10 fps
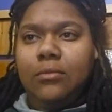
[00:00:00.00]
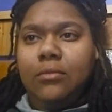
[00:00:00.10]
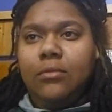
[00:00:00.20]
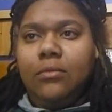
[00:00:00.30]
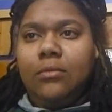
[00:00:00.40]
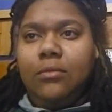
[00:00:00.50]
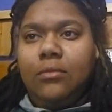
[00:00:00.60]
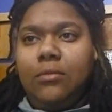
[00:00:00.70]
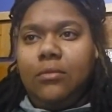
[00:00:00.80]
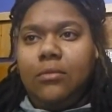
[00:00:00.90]

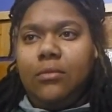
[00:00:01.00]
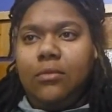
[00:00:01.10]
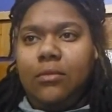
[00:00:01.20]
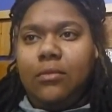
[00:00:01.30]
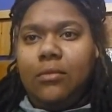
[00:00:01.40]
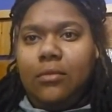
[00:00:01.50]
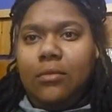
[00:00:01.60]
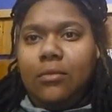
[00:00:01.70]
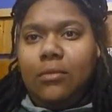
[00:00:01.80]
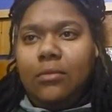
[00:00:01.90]

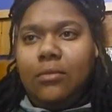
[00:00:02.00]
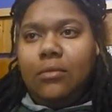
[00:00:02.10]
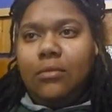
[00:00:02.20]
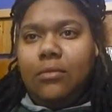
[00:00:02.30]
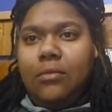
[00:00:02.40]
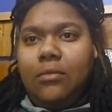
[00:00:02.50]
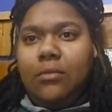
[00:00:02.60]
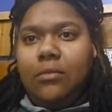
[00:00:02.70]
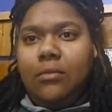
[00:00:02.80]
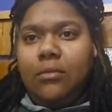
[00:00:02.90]

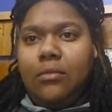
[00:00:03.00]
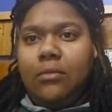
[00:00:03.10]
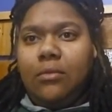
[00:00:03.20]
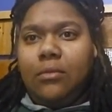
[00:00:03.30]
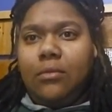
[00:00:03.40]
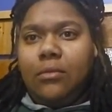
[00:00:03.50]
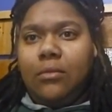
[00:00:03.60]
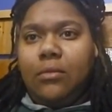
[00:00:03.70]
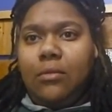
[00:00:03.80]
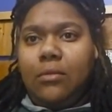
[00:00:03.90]

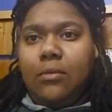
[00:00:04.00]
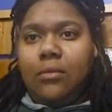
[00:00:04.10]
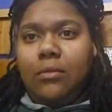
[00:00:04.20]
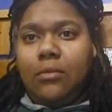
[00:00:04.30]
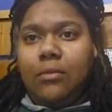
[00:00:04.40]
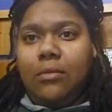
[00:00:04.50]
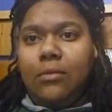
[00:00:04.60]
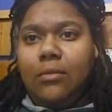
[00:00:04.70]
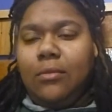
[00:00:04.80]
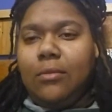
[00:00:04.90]

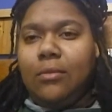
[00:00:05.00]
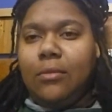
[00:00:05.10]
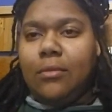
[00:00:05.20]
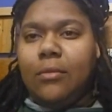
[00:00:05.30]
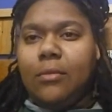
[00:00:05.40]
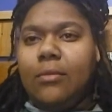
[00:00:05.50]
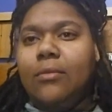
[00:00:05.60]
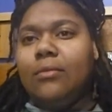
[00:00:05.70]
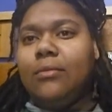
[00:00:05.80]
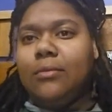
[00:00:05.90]

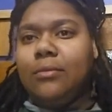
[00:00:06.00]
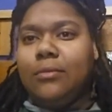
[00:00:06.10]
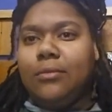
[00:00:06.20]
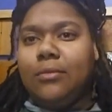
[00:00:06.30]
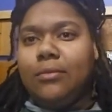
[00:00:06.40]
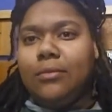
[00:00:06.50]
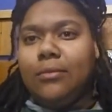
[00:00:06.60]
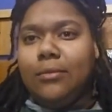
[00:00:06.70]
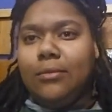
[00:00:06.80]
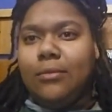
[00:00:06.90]

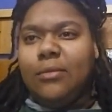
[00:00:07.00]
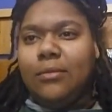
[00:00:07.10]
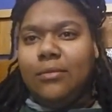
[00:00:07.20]
The person shown says nothing.